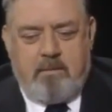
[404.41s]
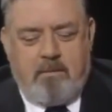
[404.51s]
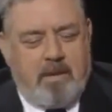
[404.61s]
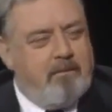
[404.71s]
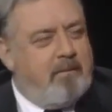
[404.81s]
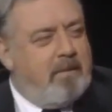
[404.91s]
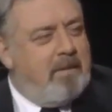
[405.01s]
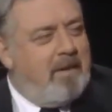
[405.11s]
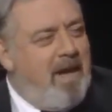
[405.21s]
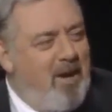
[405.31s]
Find out
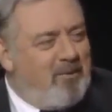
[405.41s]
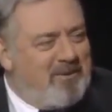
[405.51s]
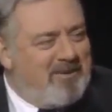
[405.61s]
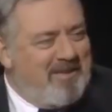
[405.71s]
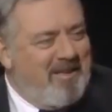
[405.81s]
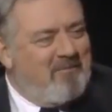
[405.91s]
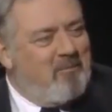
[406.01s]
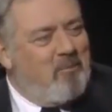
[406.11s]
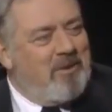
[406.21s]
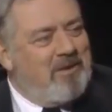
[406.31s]
that Perry
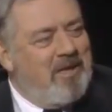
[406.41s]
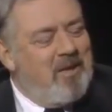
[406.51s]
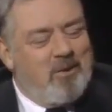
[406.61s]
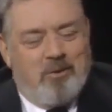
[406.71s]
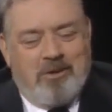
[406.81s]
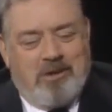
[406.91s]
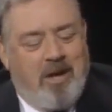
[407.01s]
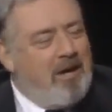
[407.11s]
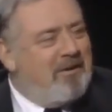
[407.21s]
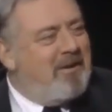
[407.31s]
Mason
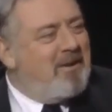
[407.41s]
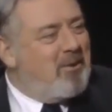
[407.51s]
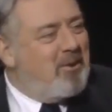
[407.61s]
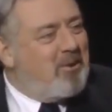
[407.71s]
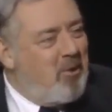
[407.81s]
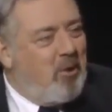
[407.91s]
possibly might have a